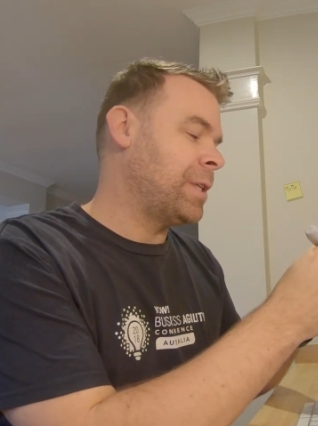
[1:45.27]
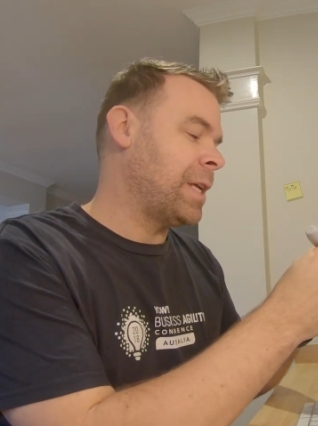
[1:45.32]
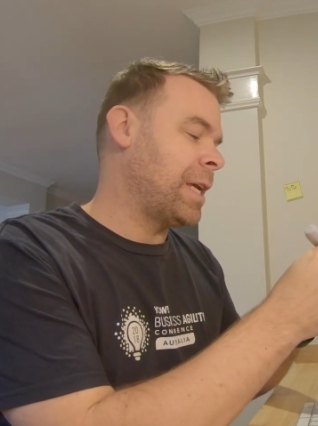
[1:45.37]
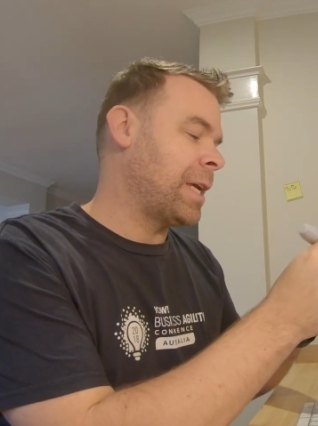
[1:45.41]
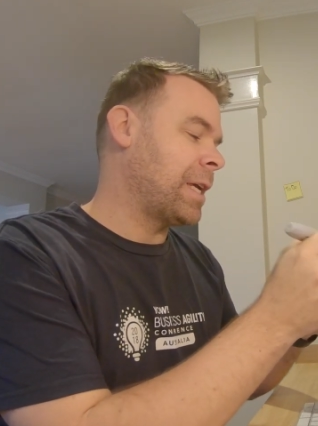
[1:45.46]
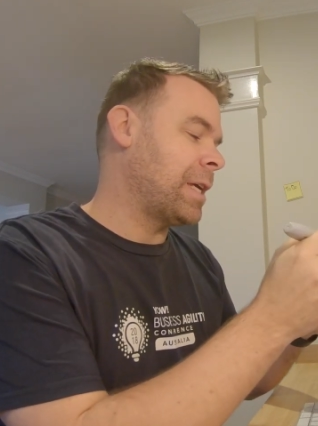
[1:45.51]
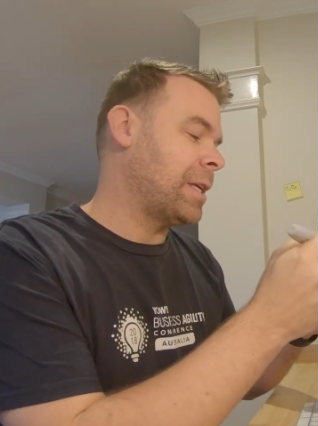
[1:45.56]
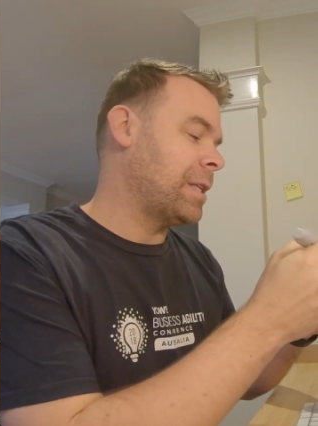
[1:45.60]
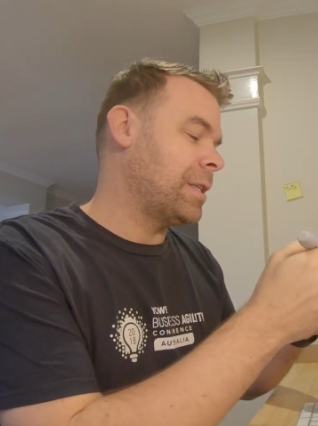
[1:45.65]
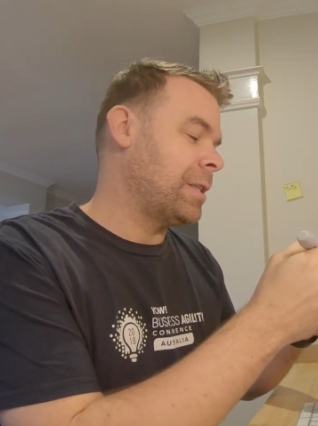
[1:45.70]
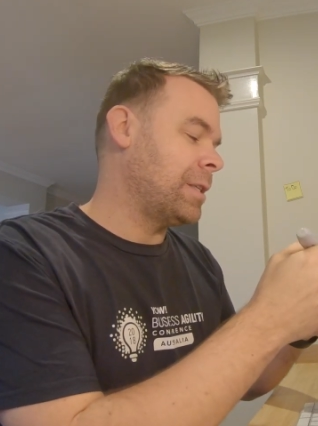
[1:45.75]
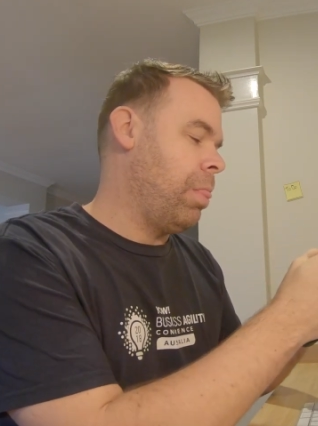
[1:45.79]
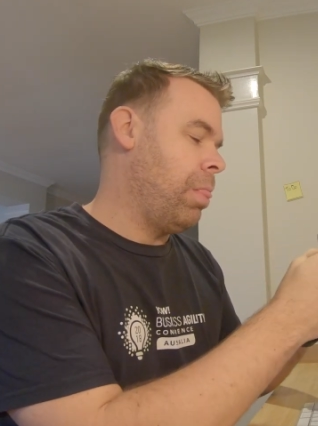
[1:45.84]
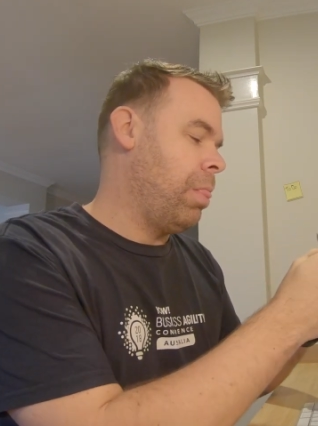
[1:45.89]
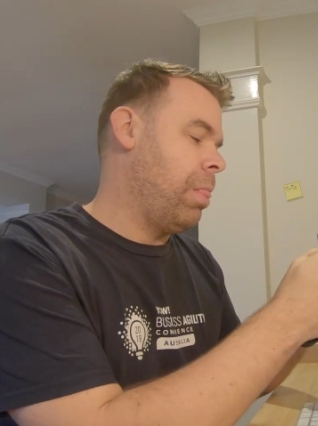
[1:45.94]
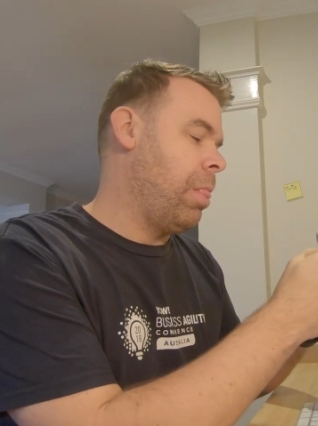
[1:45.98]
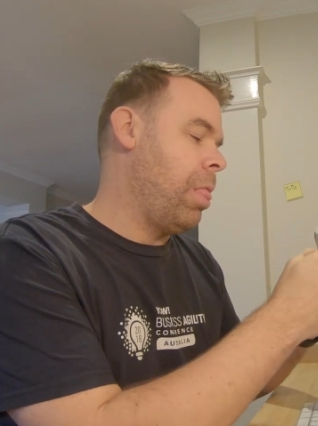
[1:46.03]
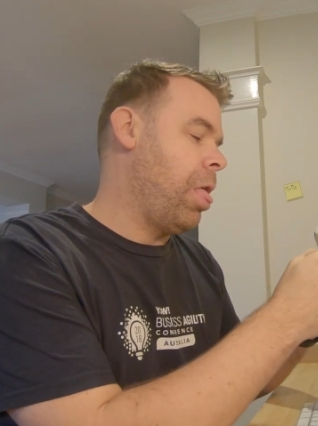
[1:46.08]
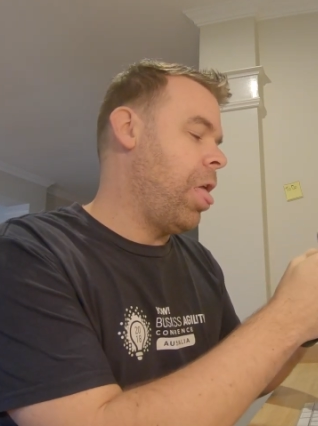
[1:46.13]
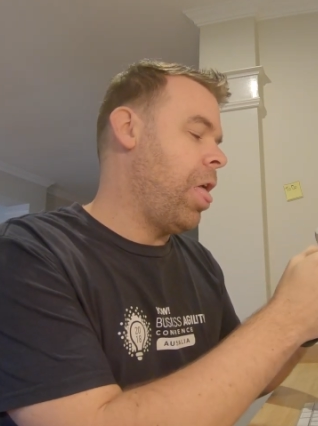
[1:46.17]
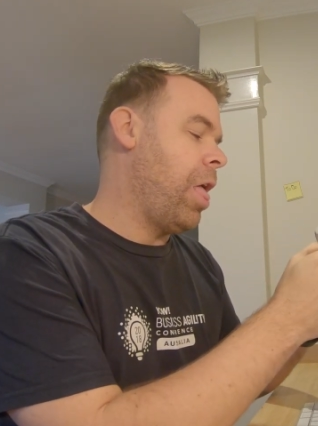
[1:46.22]

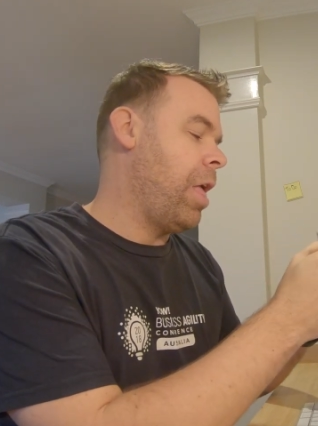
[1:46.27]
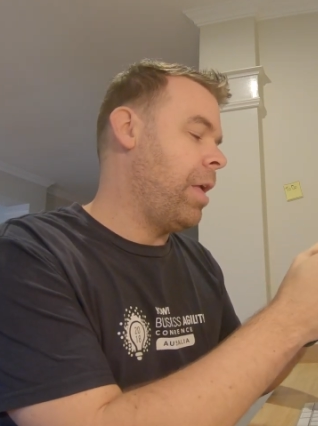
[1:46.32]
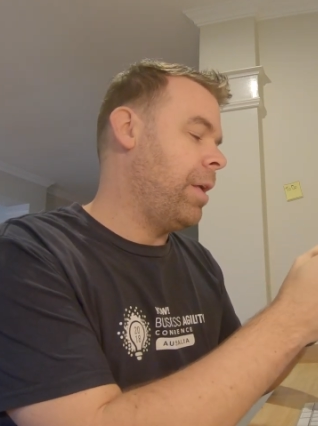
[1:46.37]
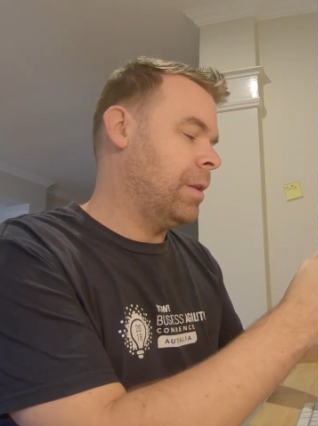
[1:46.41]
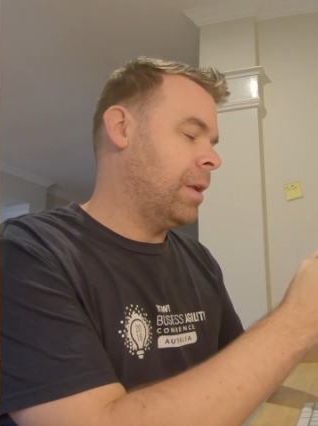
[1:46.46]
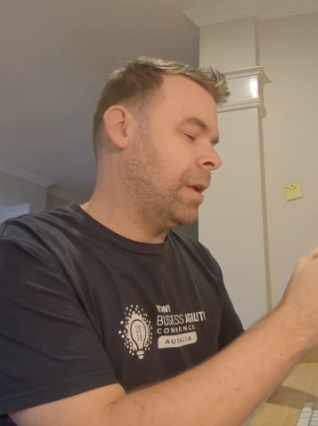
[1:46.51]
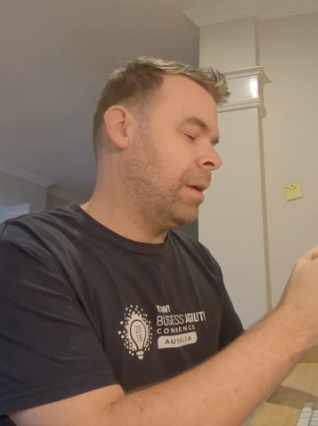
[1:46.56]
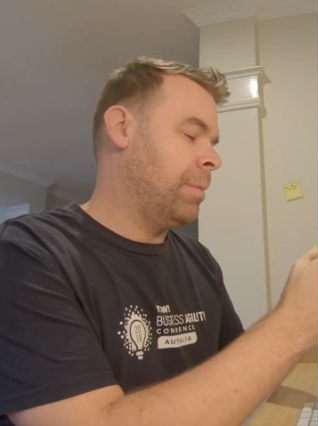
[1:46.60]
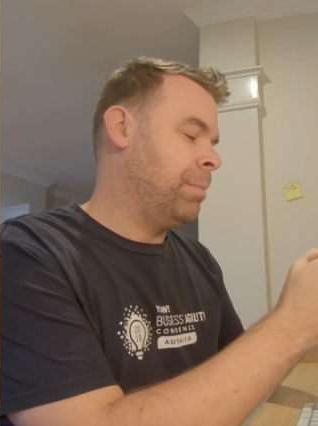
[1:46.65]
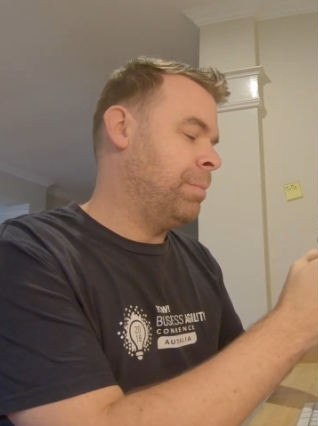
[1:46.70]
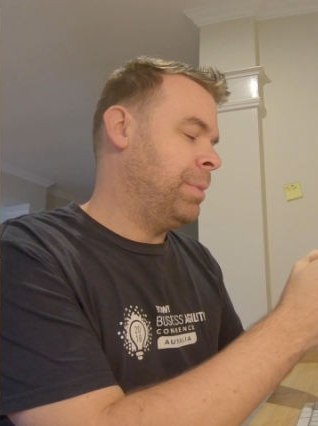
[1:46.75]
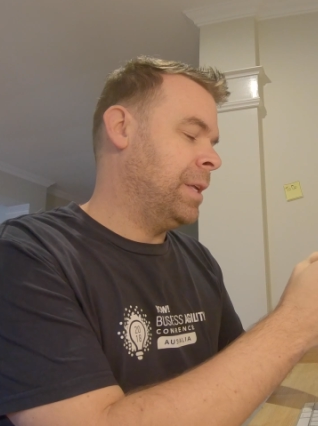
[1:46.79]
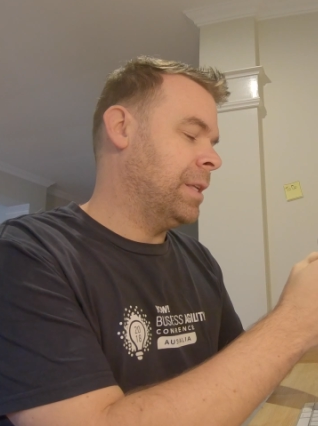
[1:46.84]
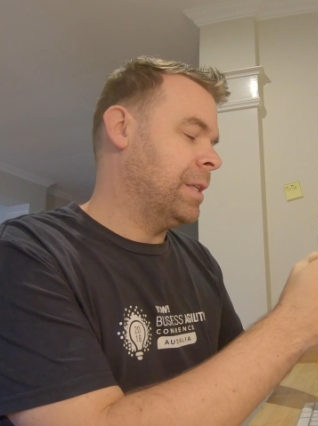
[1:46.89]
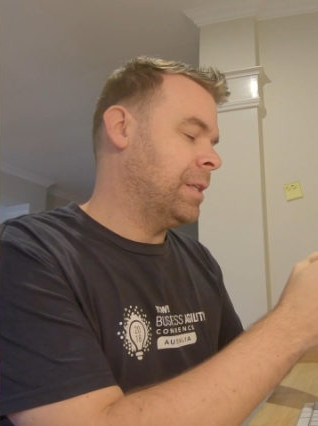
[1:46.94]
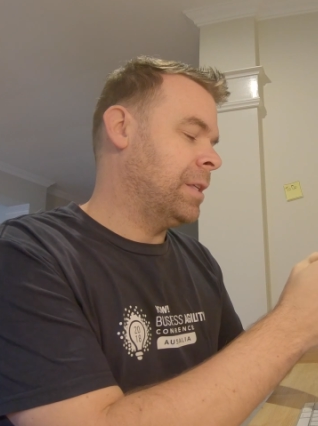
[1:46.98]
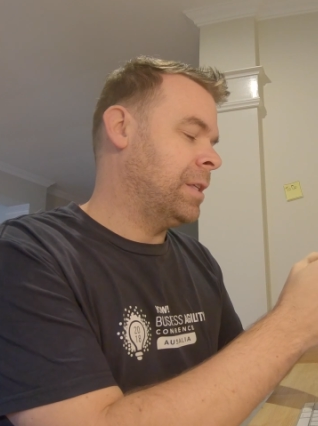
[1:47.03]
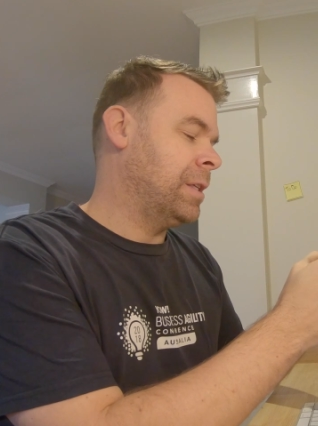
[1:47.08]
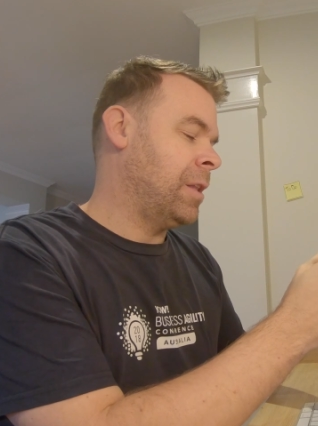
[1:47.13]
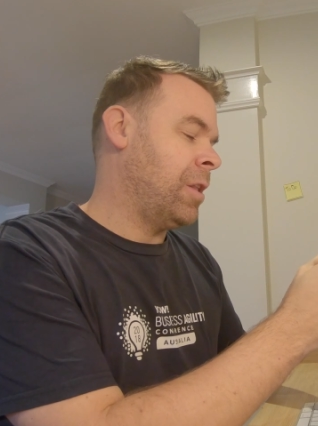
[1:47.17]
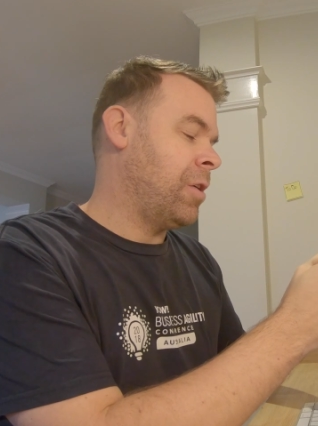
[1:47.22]
seconds, a
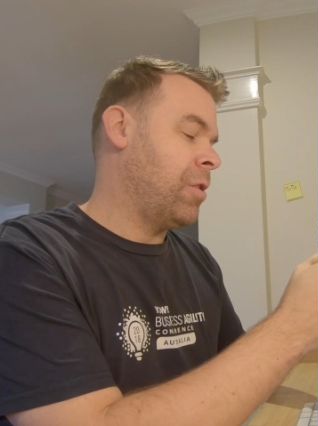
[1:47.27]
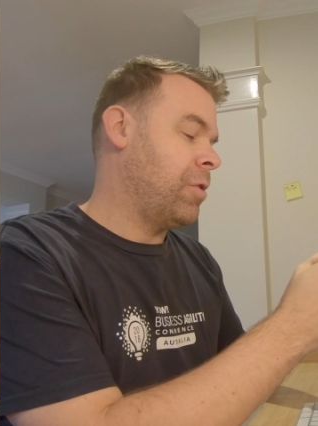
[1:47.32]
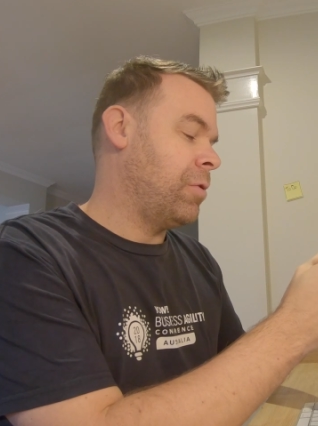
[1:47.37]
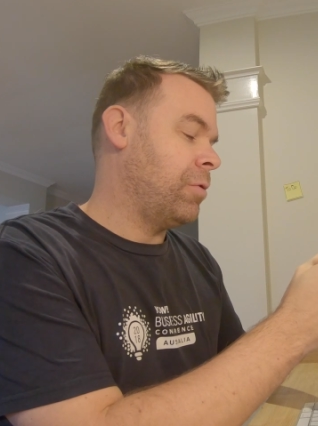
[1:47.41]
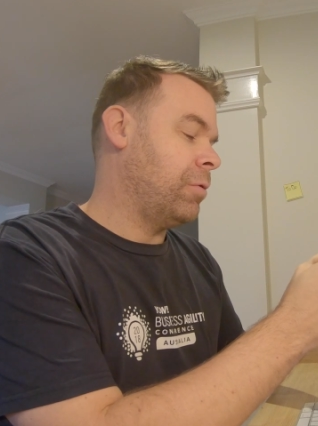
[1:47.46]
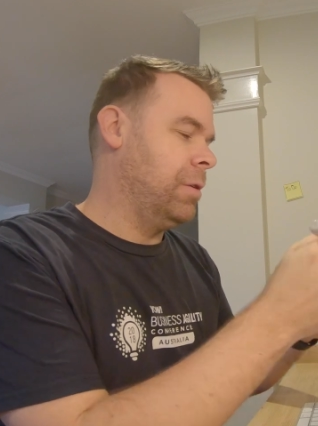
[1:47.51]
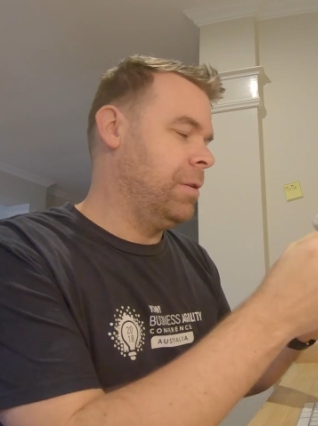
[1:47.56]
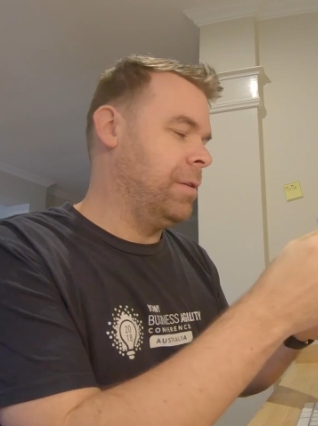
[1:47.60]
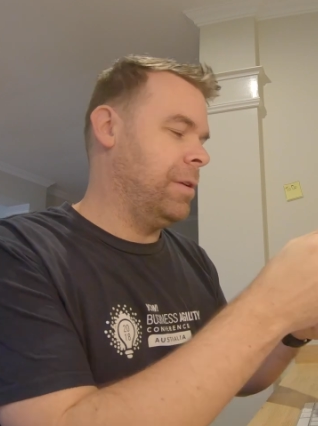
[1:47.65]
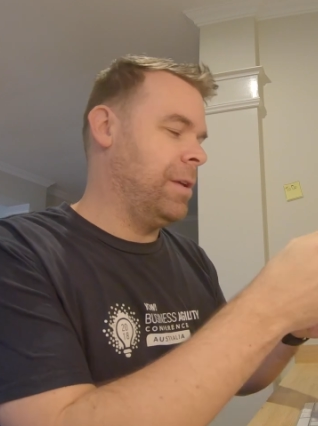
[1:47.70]
bit slow.